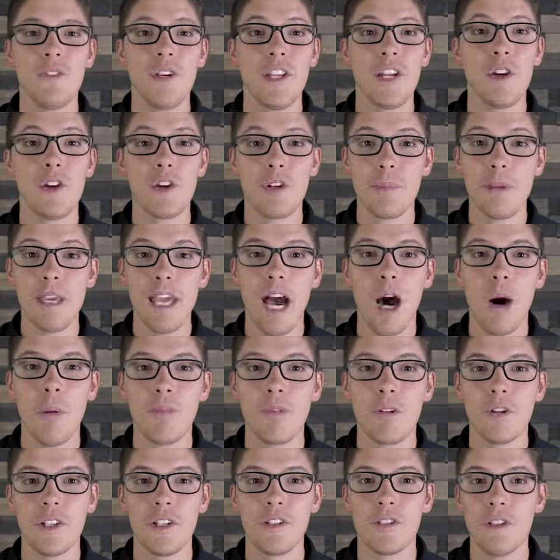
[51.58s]
video to be
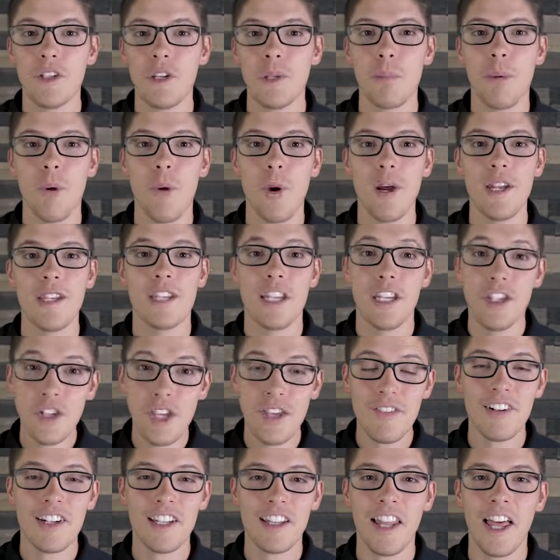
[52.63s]
helpful and to the point, can you
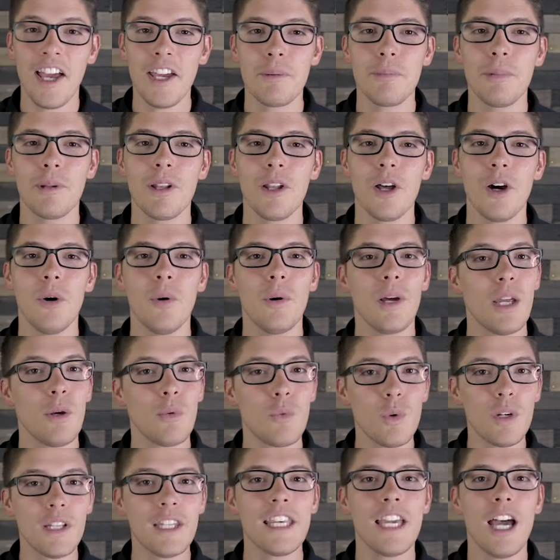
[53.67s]
give it a like below? It
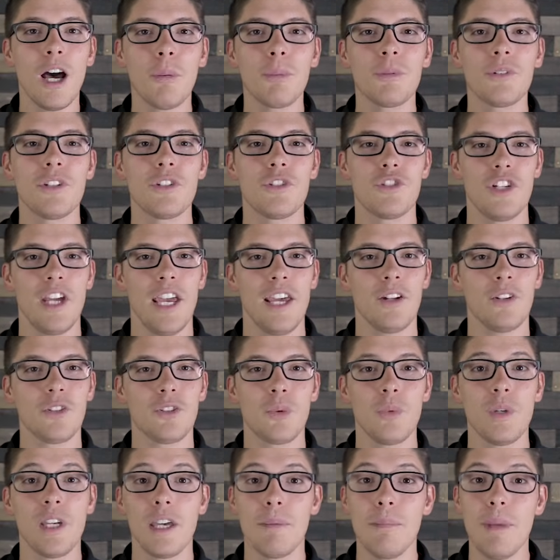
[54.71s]
really helps the channel so
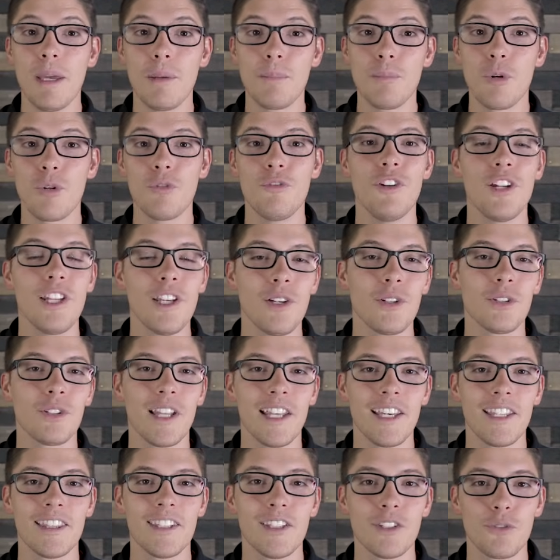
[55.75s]
we can make more videos
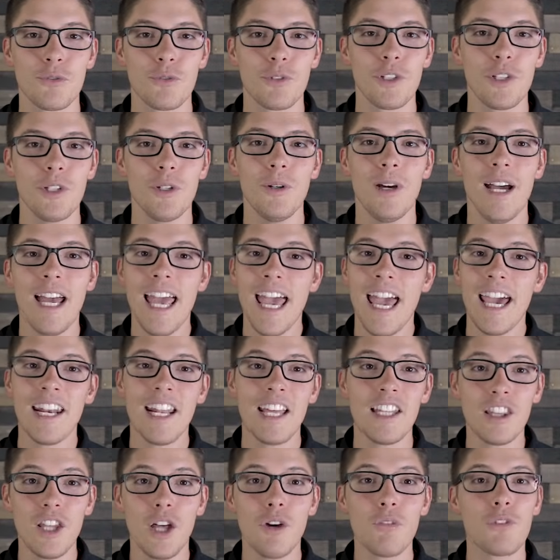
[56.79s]
like this for you. And
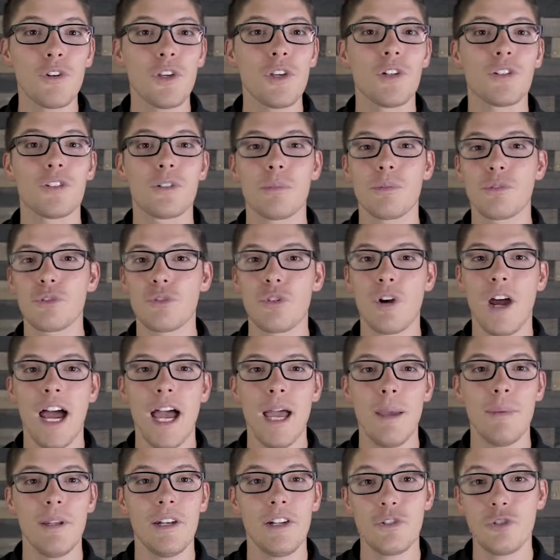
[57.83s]
I'd love for you to
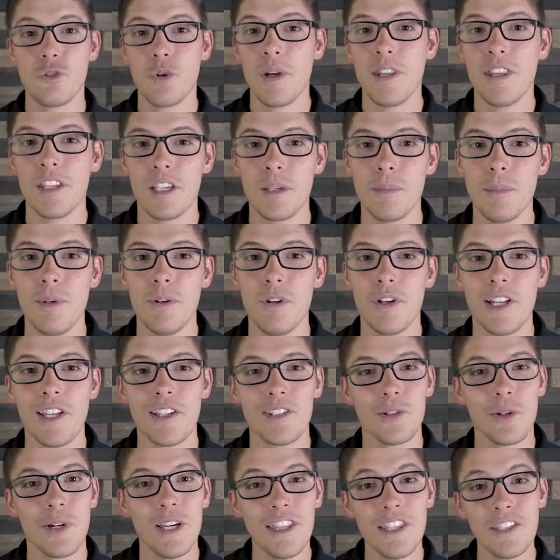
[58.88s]
subscribe and to join the community,
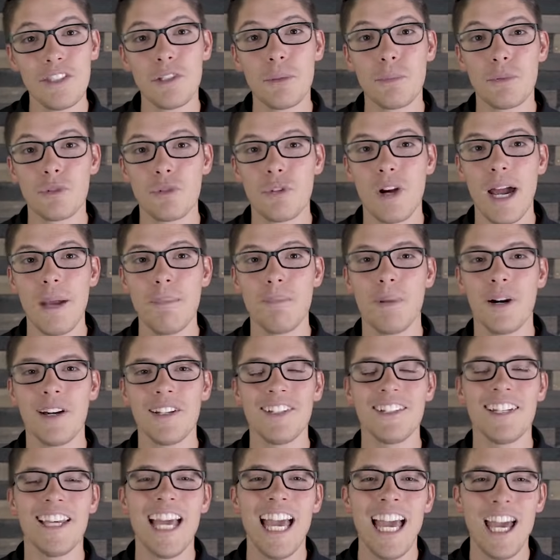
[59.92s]
so hit the subscribe
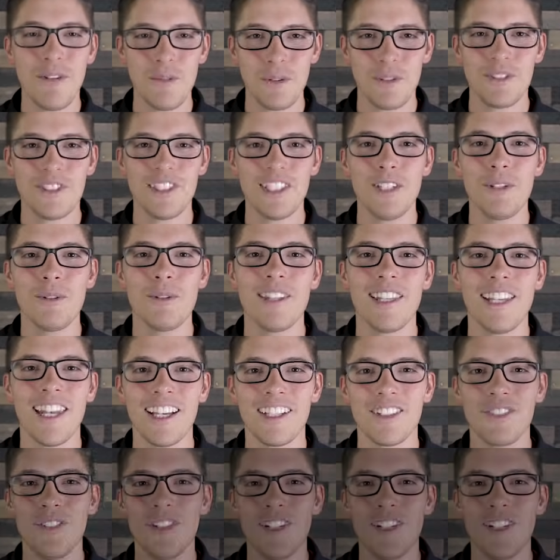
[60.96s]
button and we'll see you in the next